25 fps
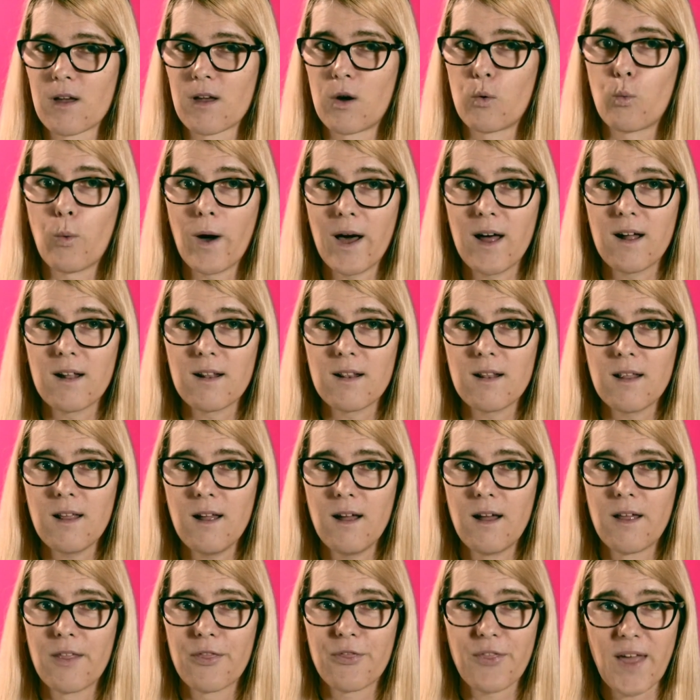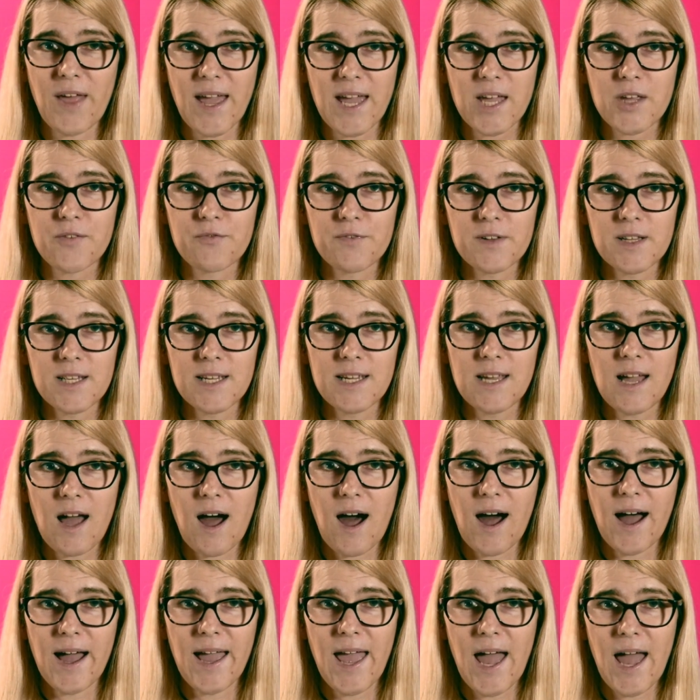Well, thankfully,
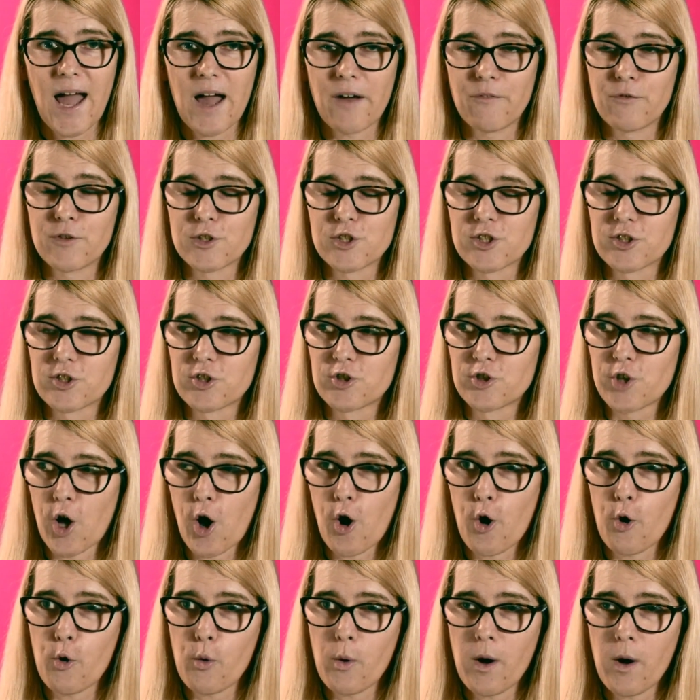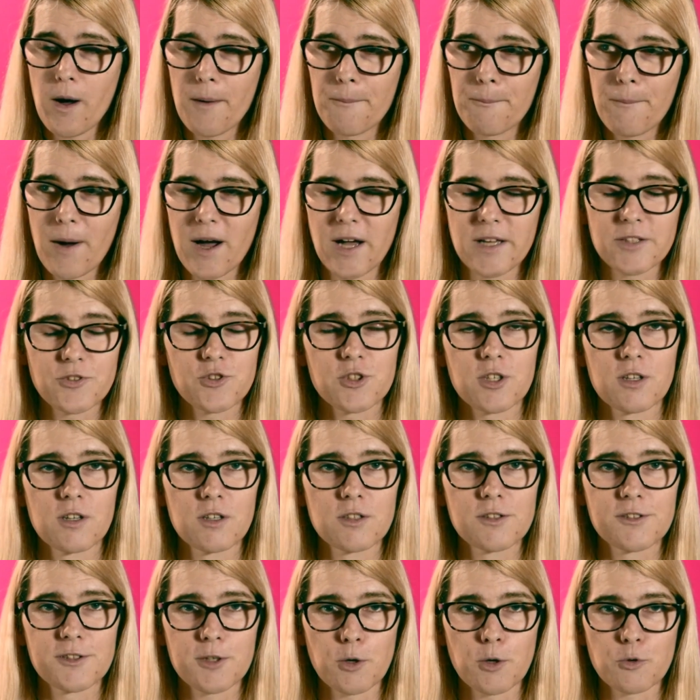I have so much
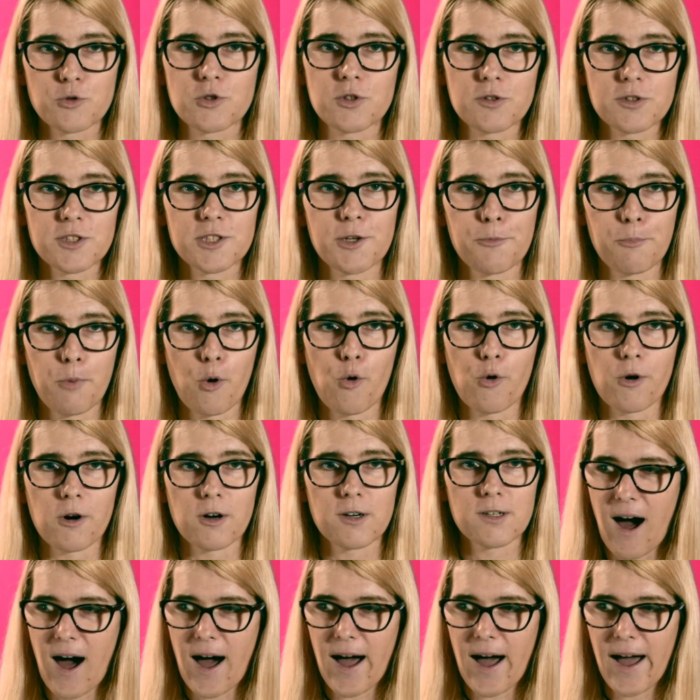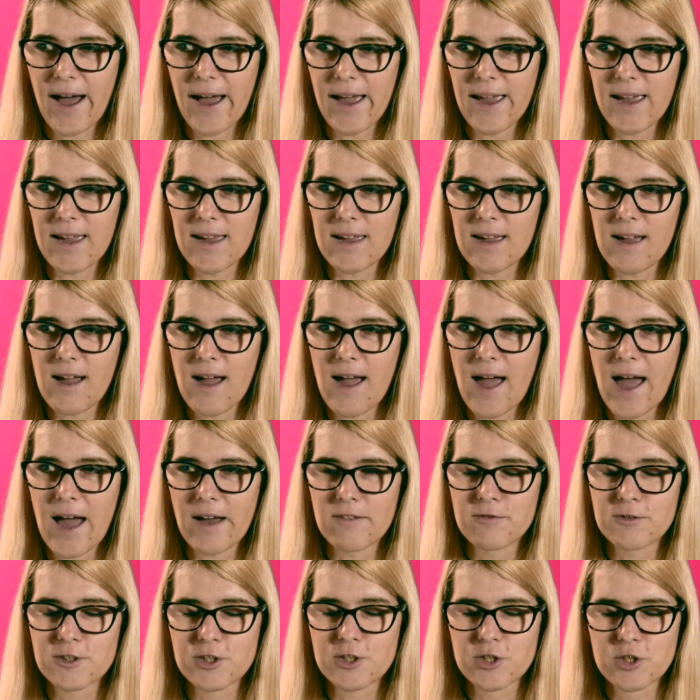social support. I
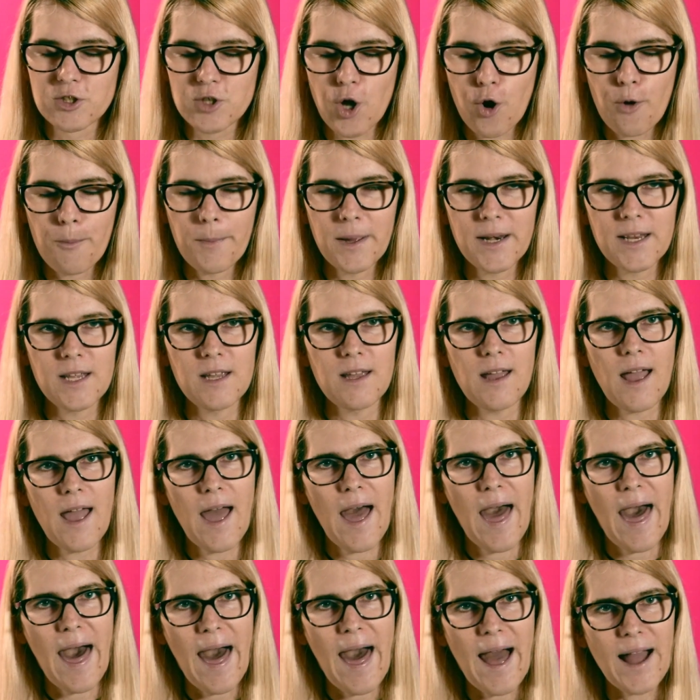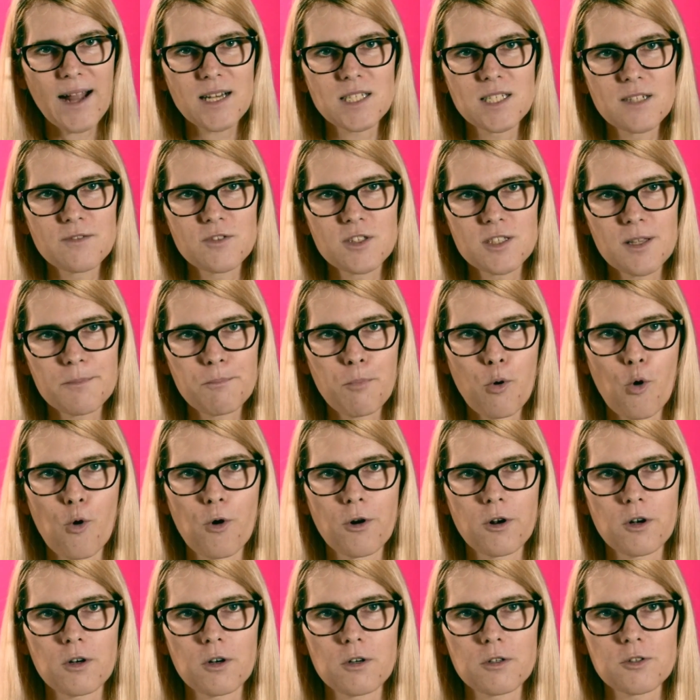have so many active
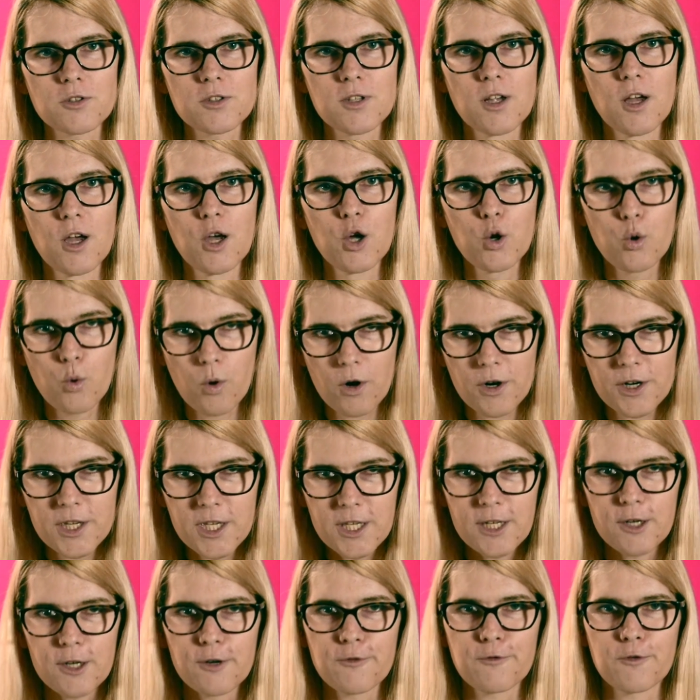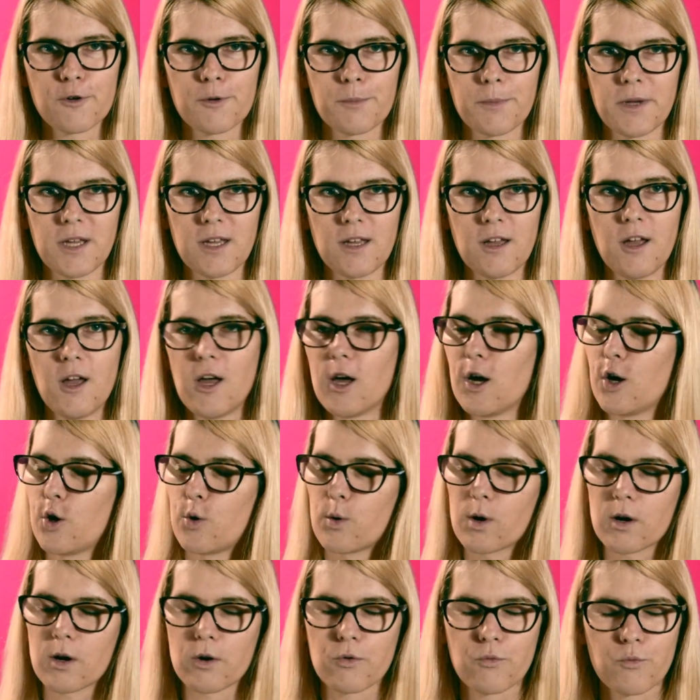supporters who are here for me,
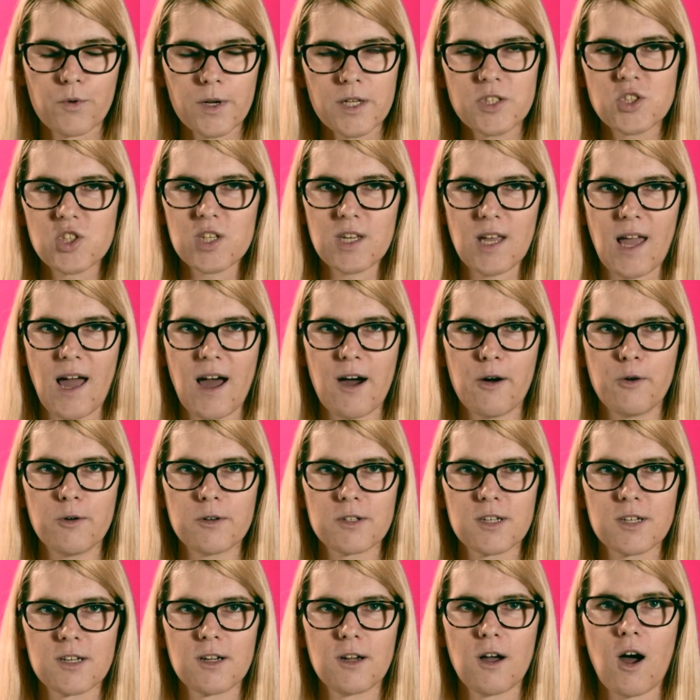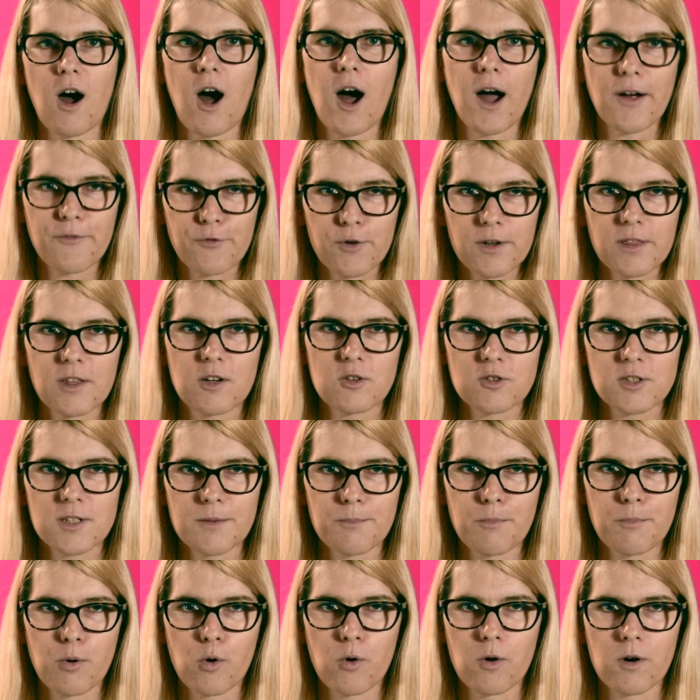who are reaching out, offering their
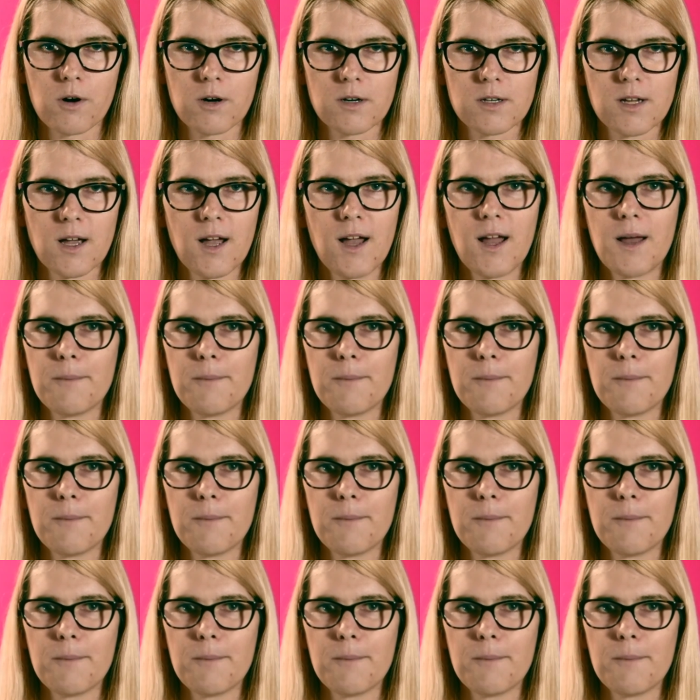support.